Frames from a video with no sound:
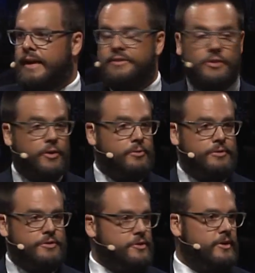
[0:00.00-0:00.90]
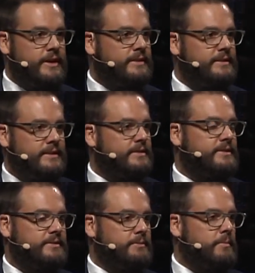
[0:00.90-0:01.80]
And so during
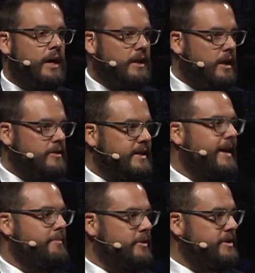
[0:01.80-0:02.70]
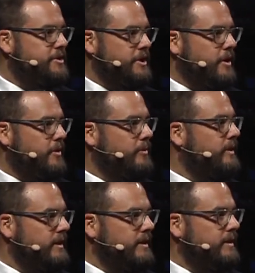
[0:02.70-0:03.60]
this monologue time on his show,
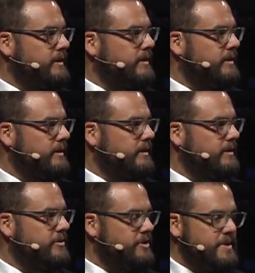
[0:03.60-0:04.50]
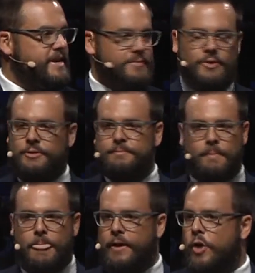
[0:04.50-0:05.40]
Jimmy Kimmel
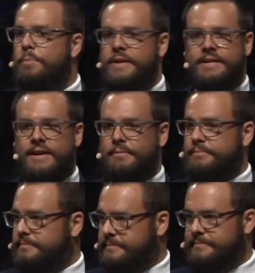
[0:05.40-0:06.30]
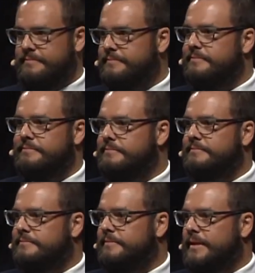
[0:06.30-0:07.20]
opened up
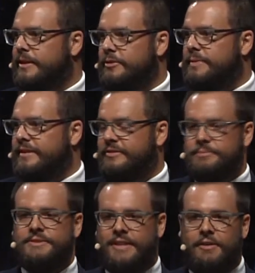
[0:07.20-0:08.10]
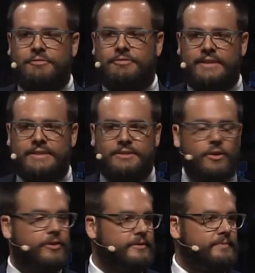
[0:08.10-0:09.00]
a little bit of himself and his
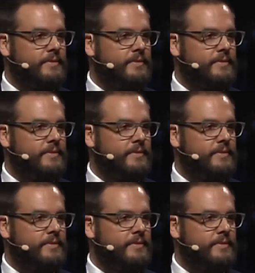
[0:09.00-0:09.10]
heart.